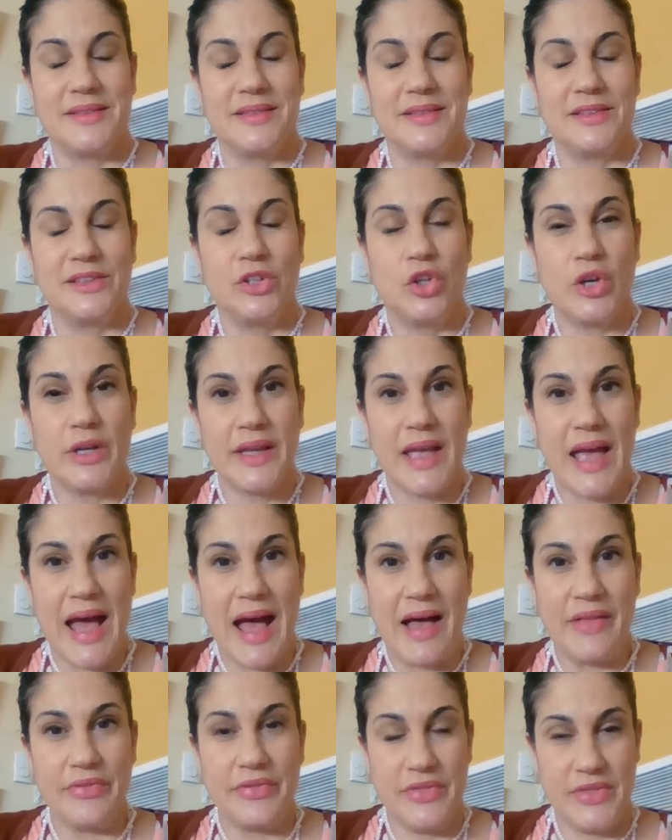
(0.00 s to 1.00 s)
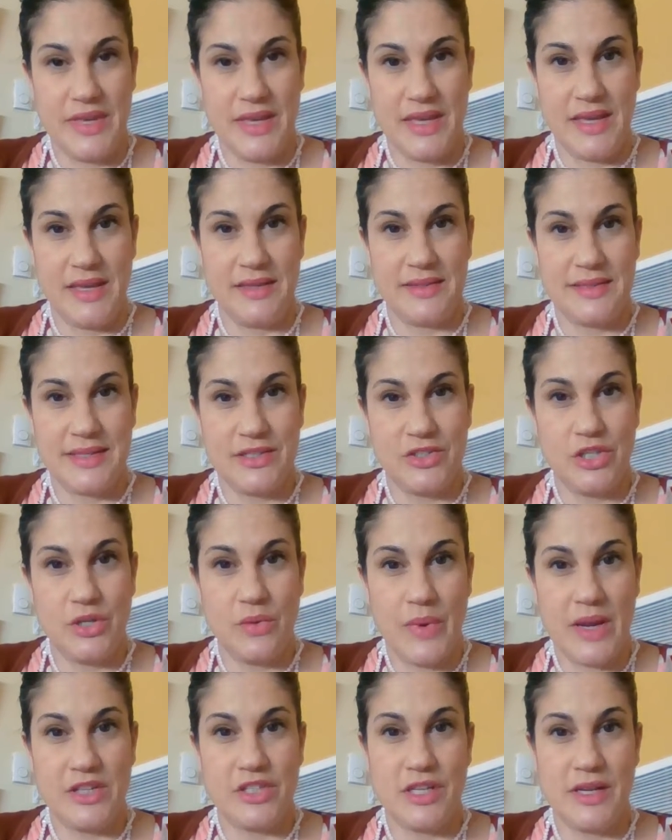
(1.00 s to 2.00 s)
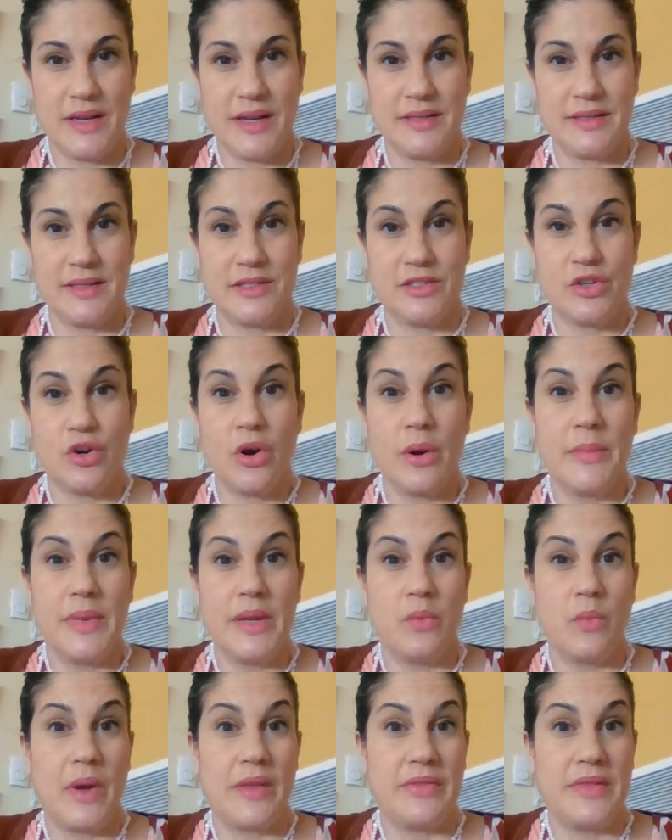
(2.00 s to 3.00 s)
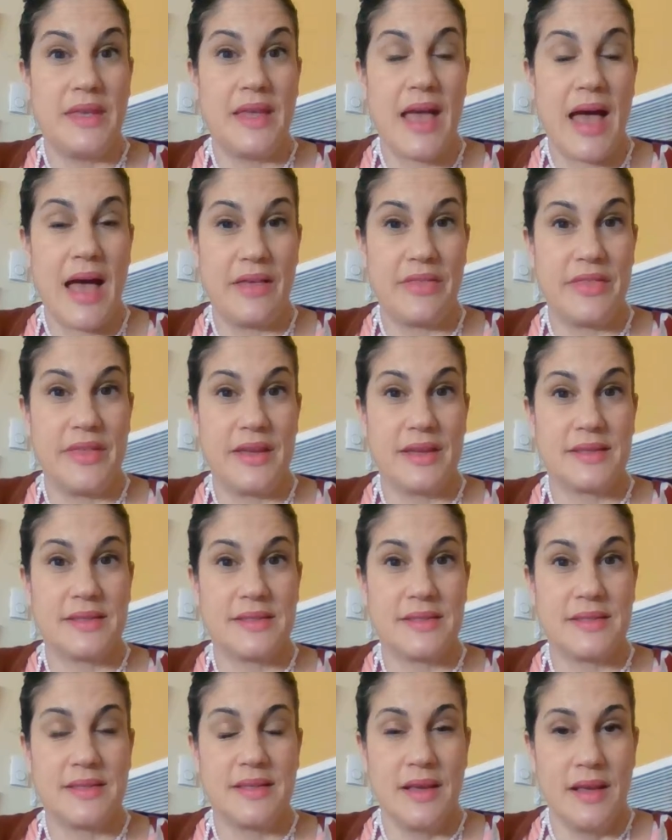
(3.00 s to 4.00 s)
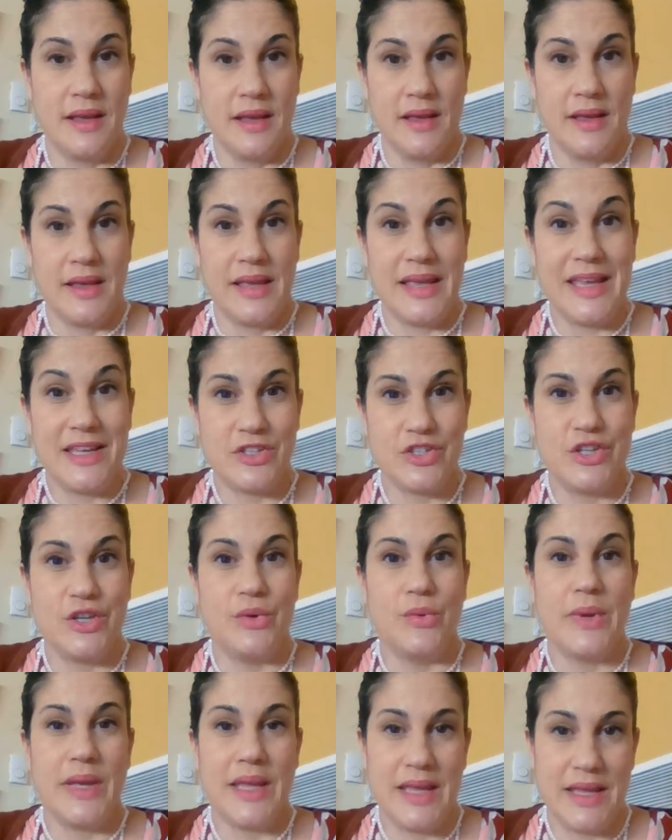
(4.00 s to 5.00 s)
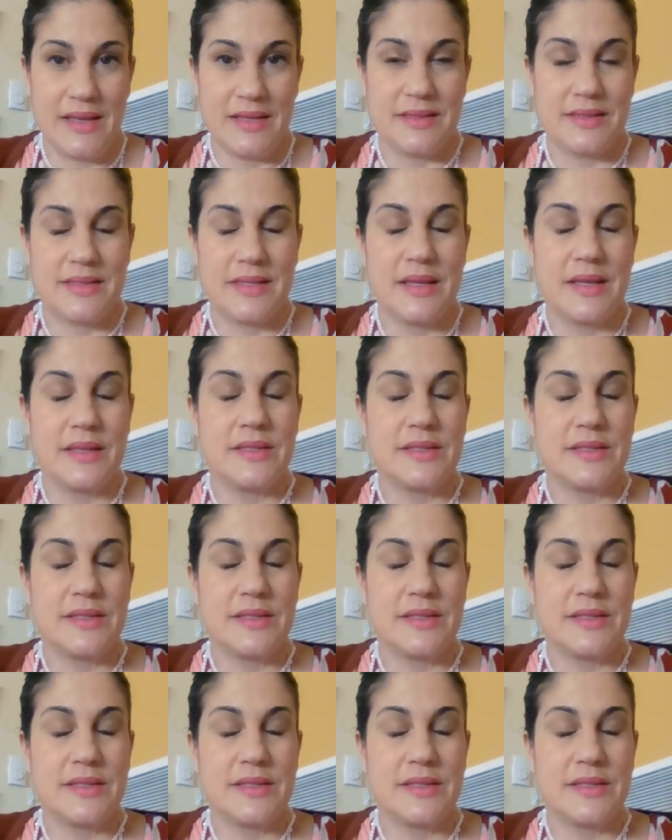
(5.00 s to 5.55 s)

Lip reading: look at the situation and determine what the ethics issue is.